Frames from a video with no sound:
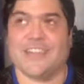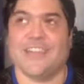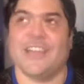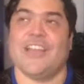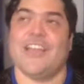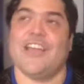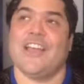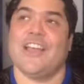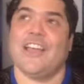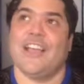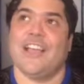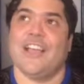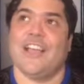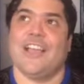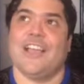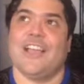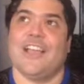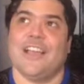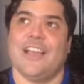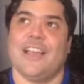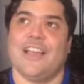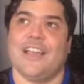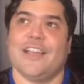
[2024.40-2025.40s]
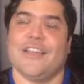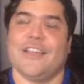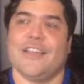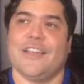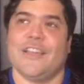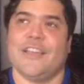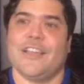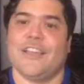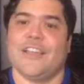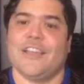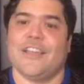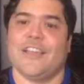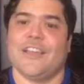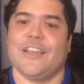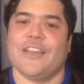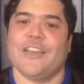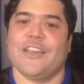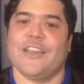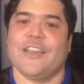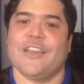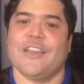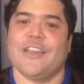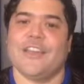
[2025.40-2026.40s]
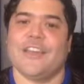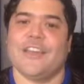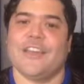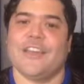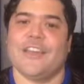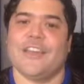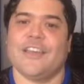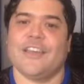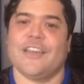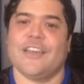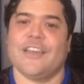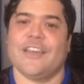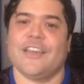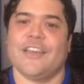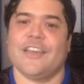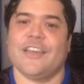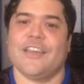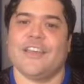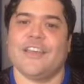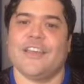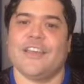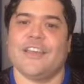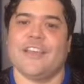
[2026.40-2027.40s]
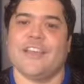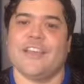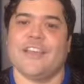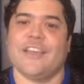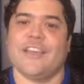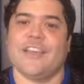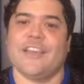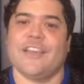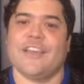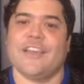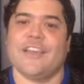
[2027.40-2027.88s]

This person isn't speaking.